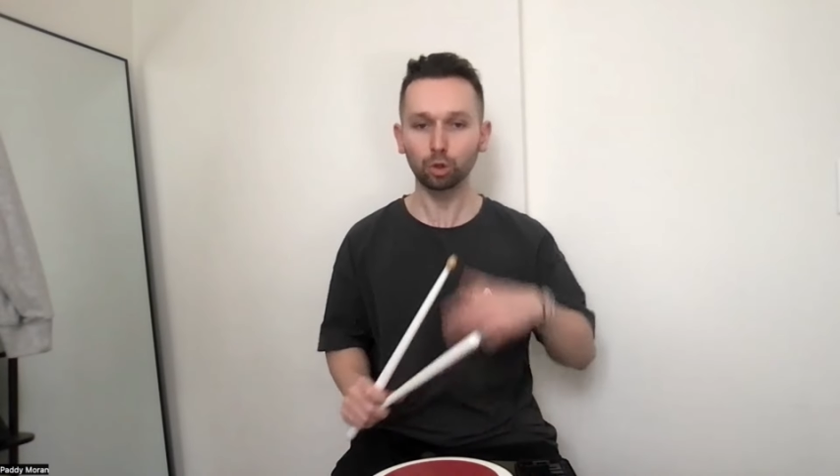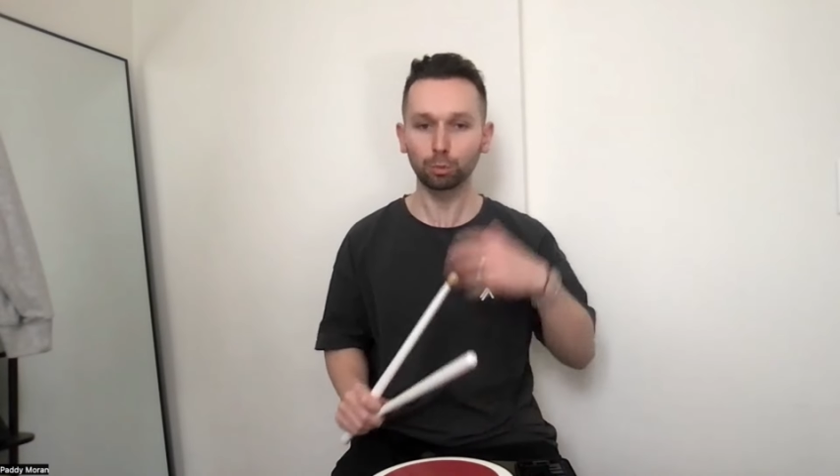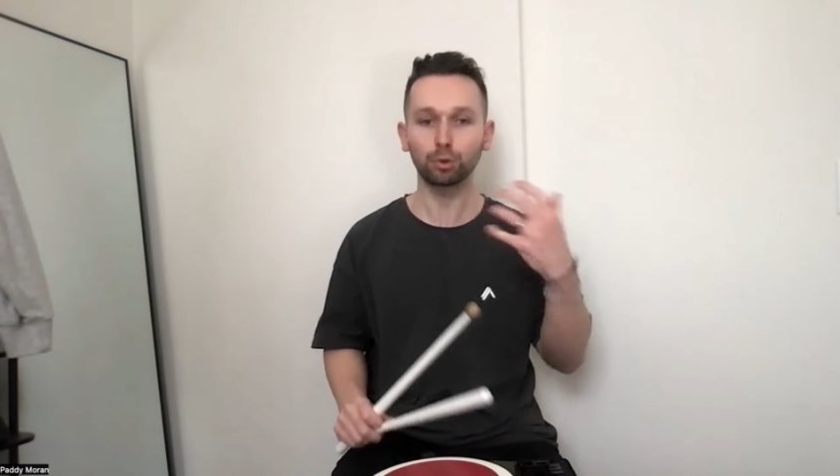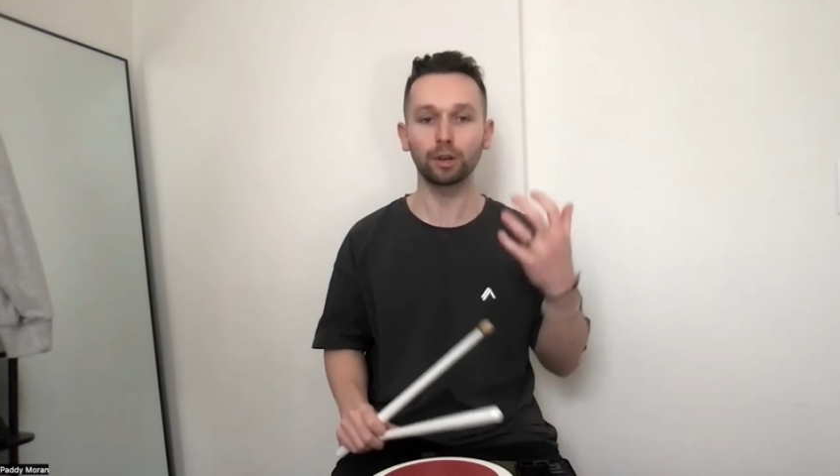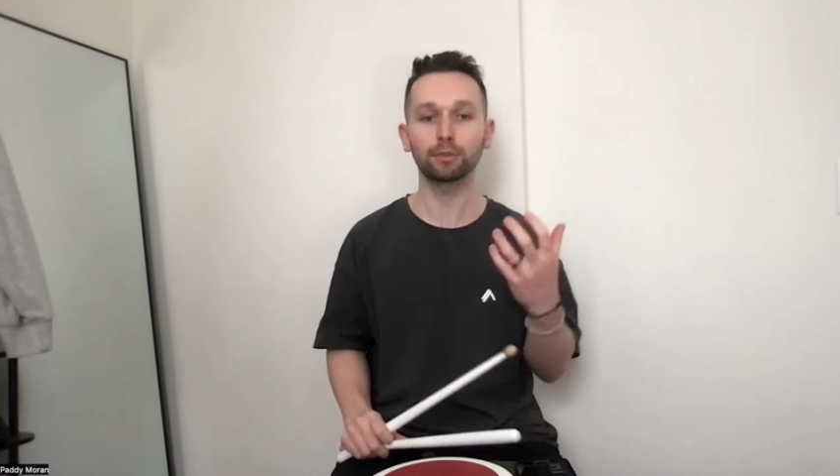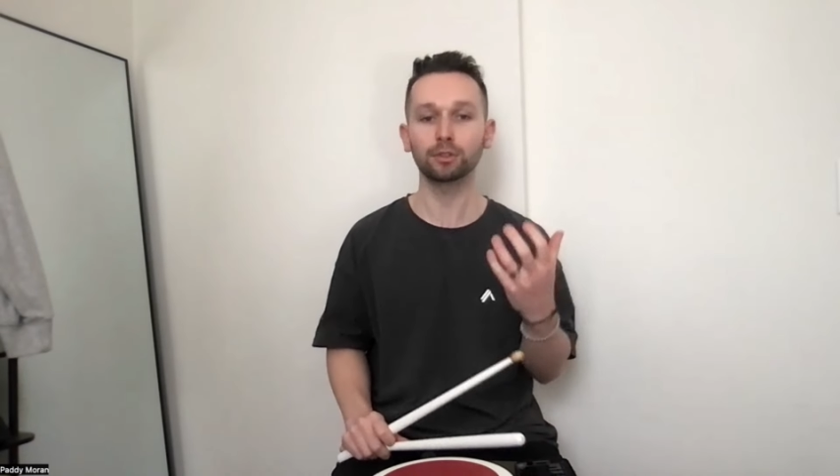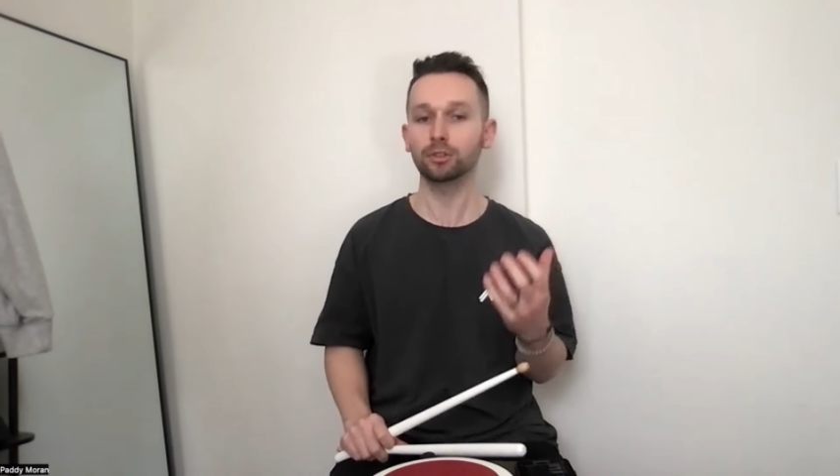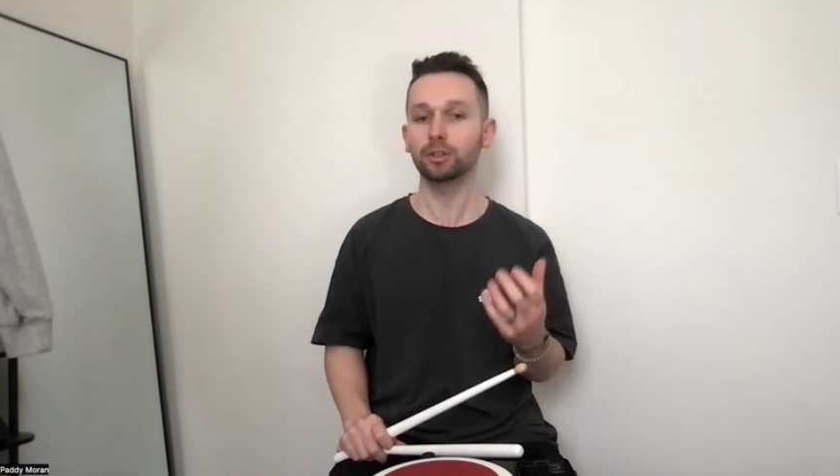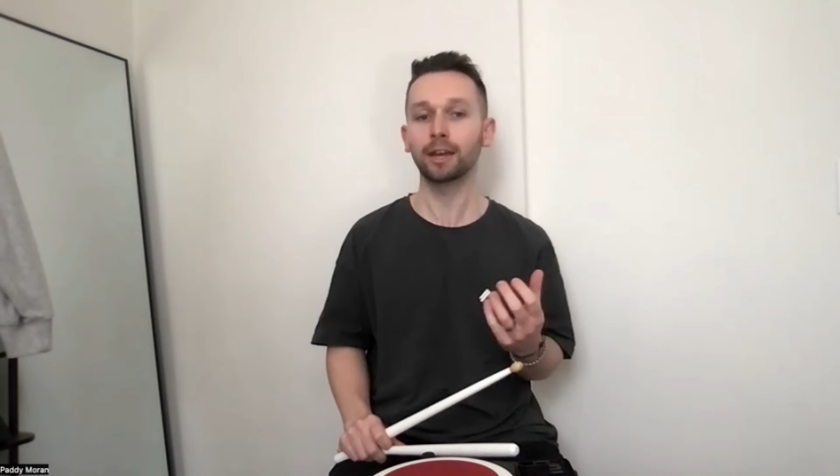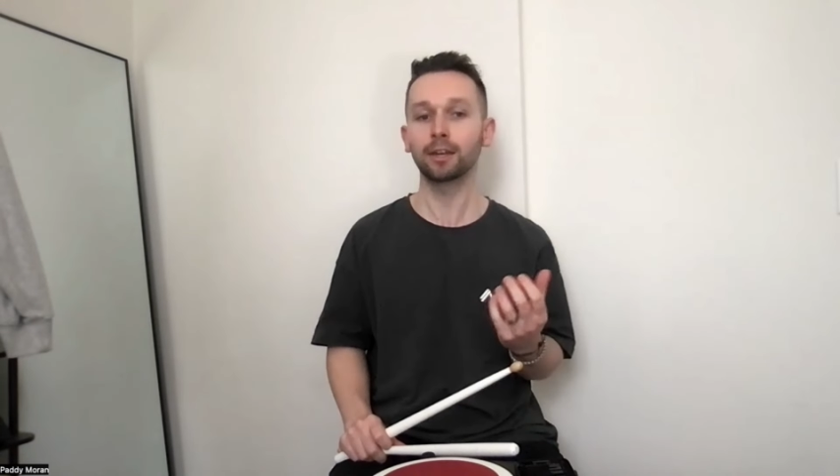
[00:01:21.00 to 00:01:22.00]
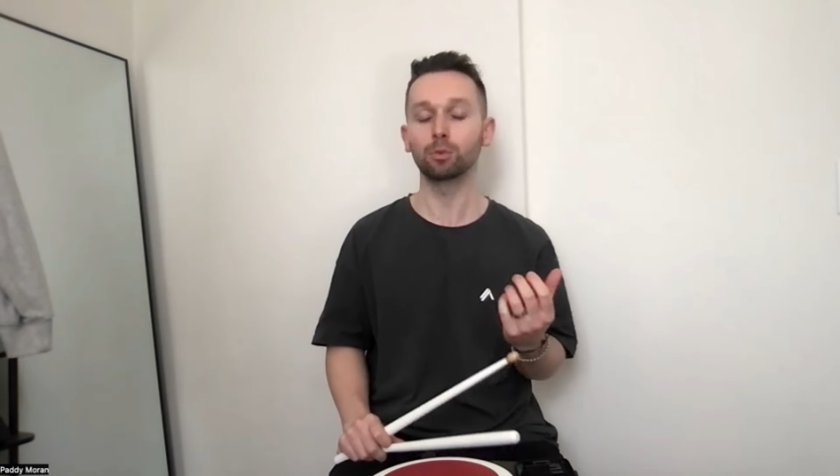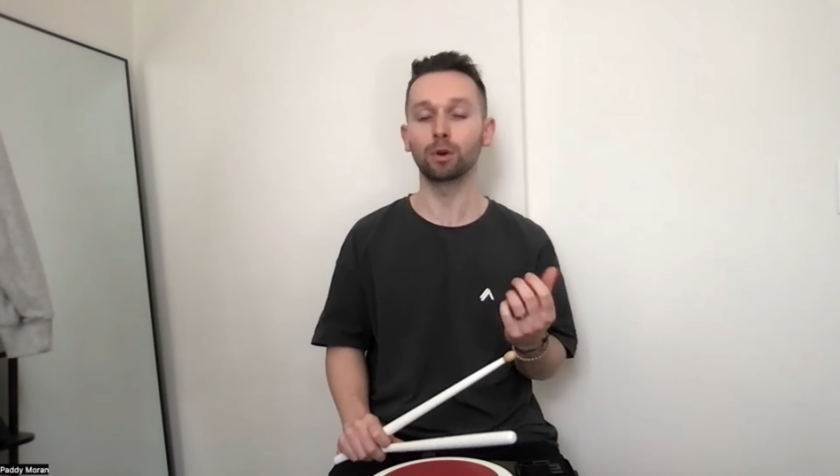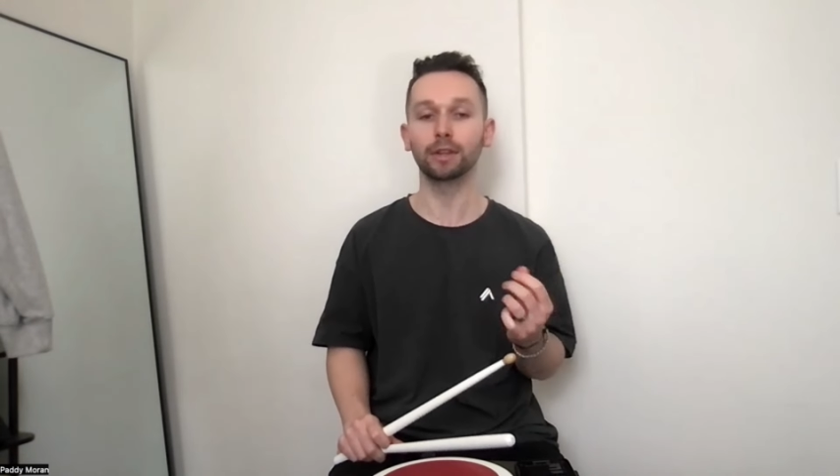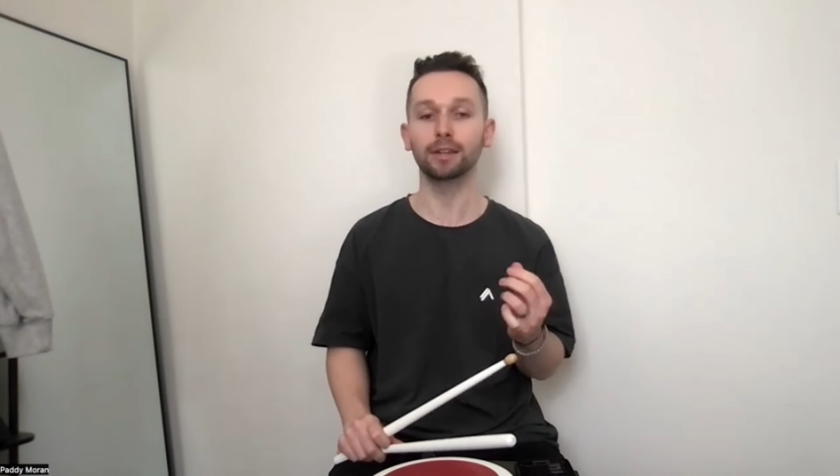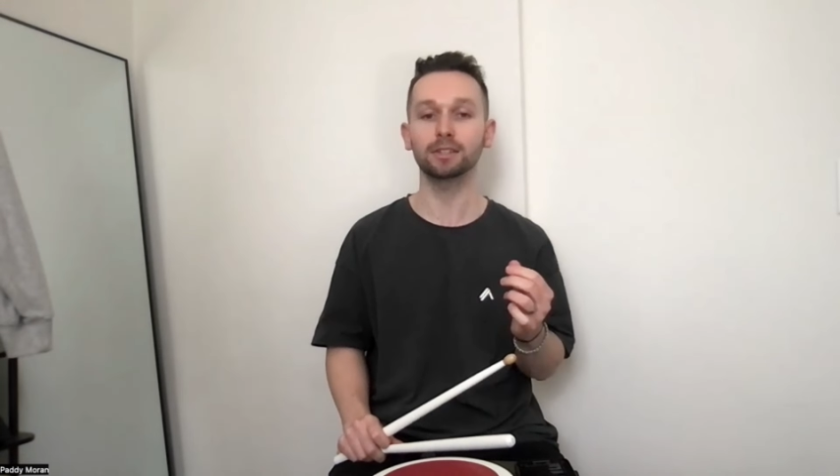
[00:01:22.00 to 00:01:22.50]
your preference on how you
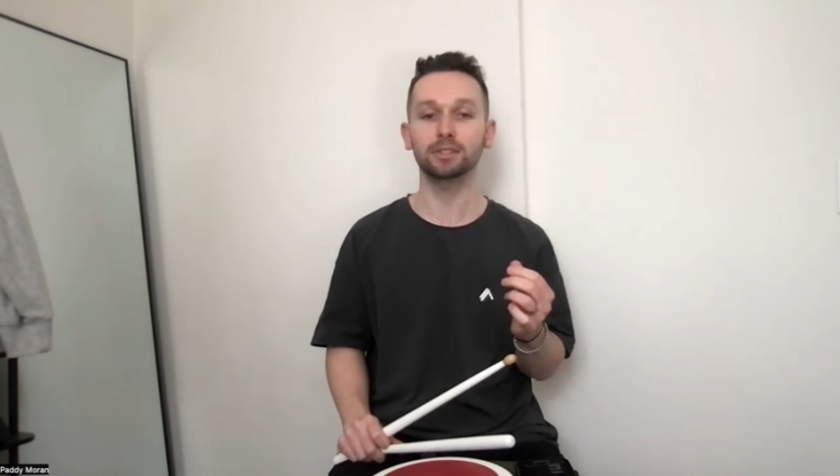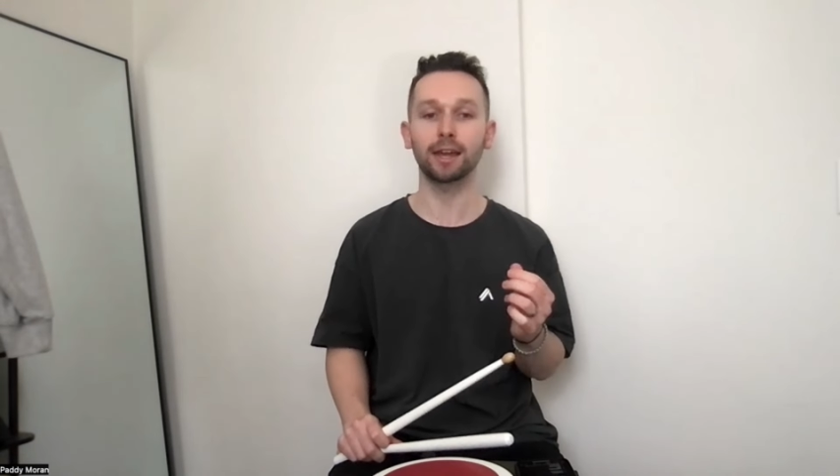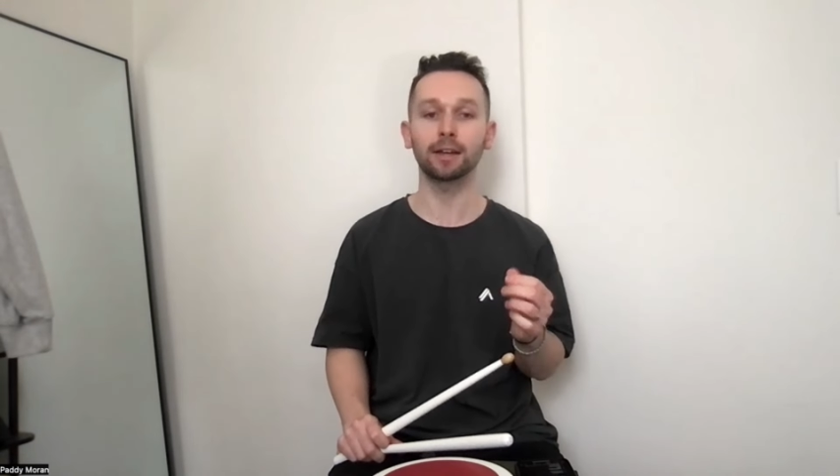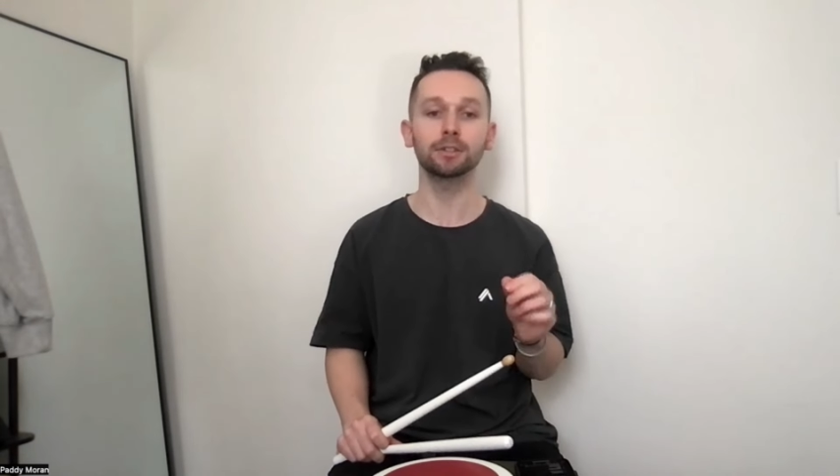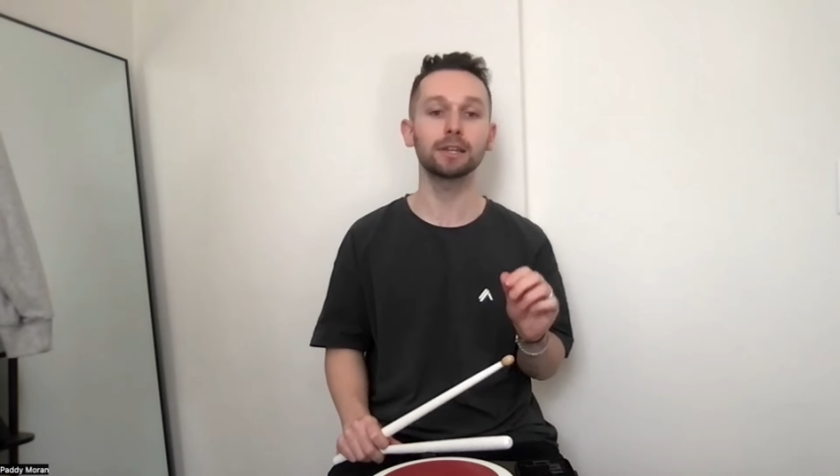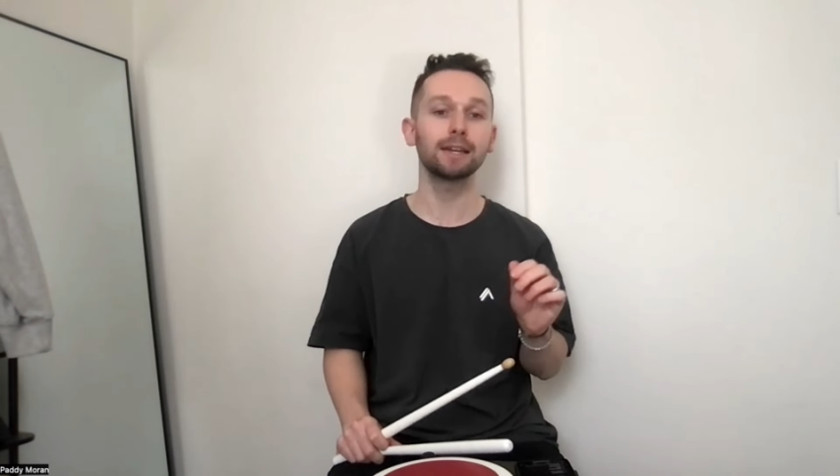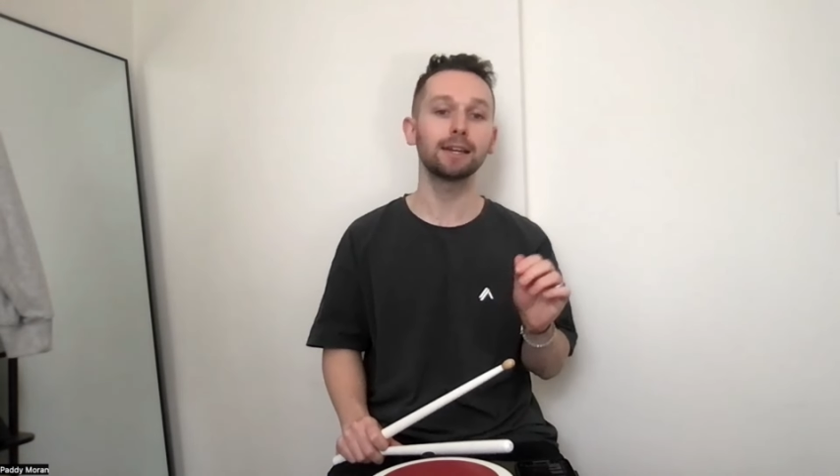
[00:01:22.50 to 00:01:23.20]
want that to sound,